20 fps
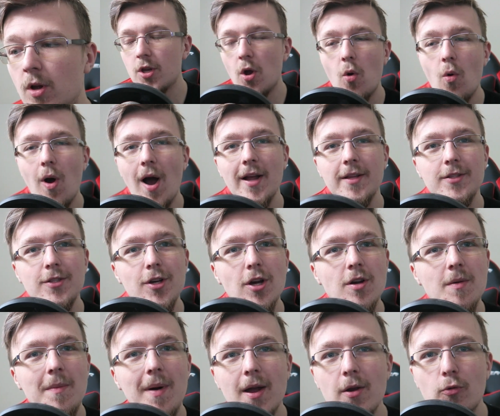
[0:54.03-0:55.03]
So I
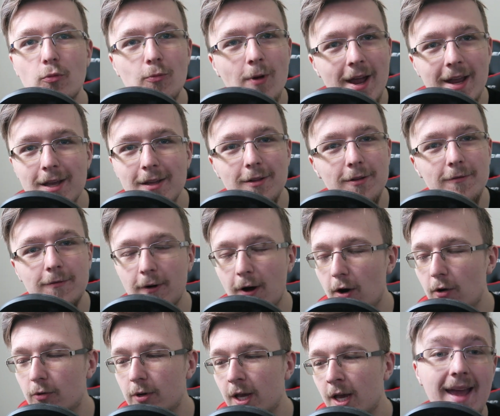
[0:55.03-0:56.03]
took my regular
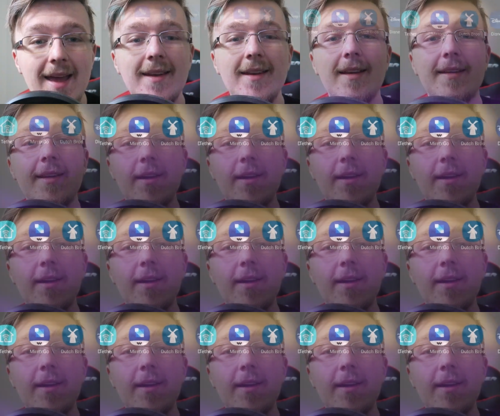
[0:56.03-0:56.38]
phone and